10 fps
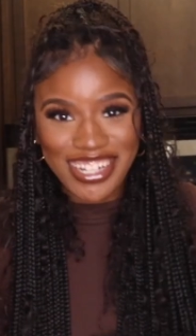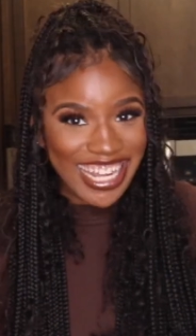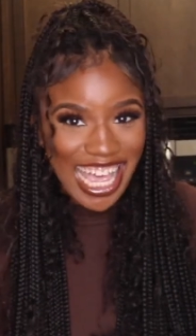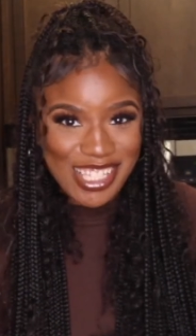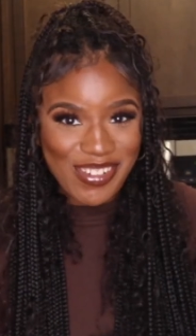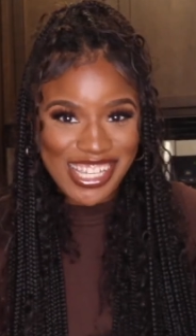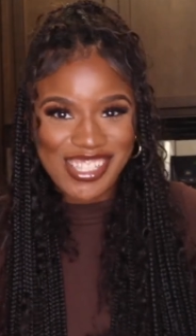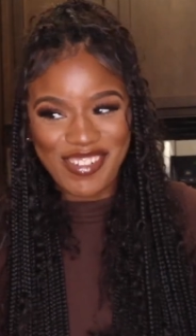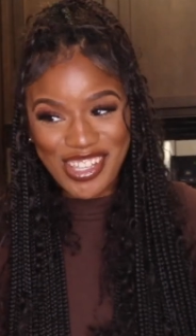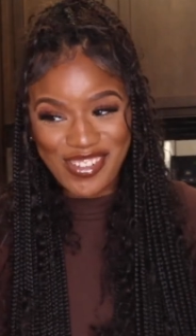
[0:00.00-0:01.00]
done an ASMR,
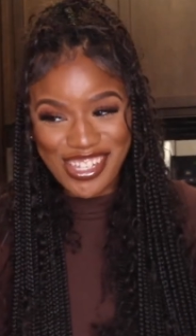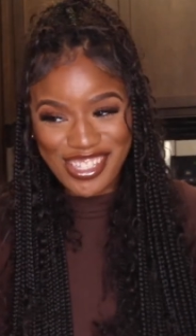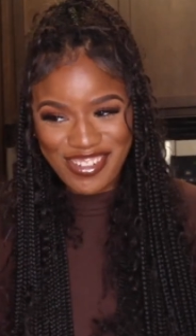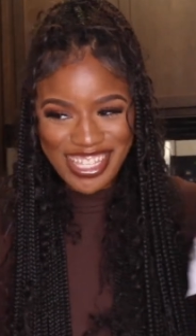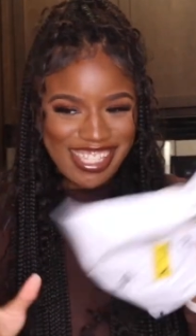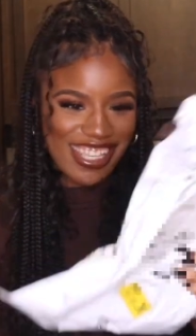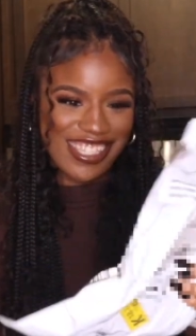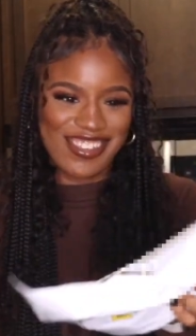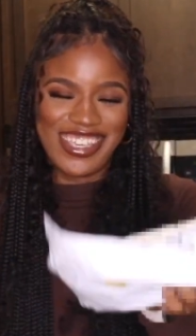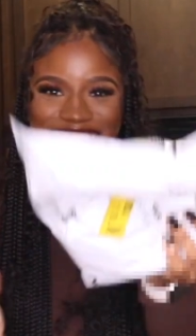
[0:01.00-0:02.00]
so I always want to do one, so let's do it.